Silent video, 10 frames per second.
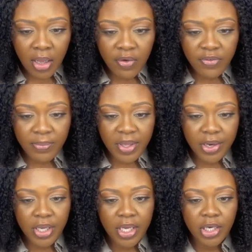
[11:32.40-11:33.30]
From there,
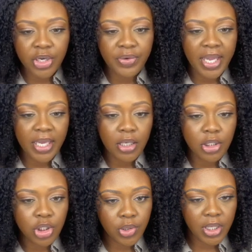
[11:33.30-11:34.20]
you're going to create a
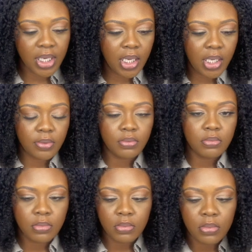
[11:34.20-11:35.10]
shortcut.
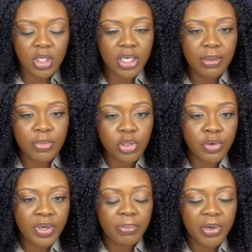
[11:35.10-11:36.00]
The name is
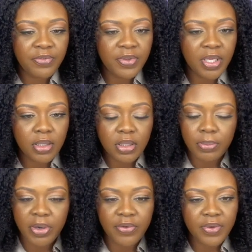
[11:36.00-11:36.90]
already perfect.
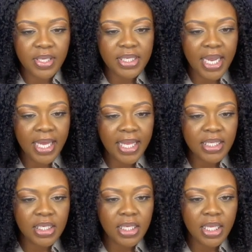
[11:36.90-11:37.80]
Perfect. I like
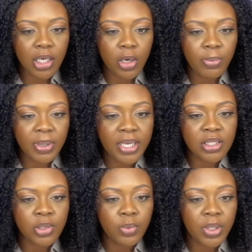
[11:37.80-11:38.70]
to click open as
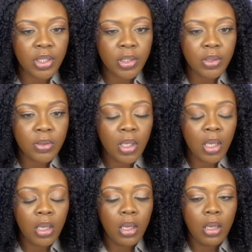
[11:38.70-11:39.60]
a new window
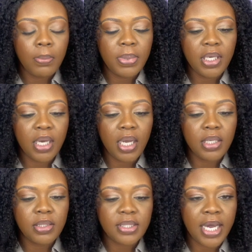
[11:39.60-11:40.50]

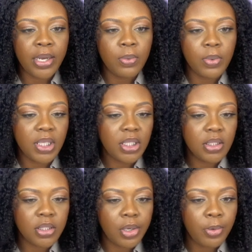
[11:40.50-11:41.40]
because I don't want
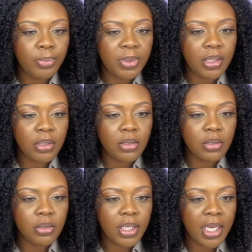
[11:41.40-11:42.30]
it to open
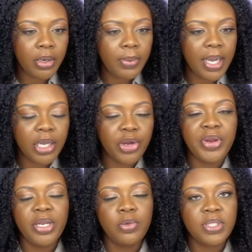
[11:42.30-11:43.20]
here where I can
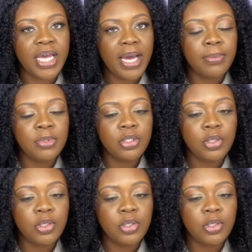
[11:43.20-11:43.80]
create new tabs.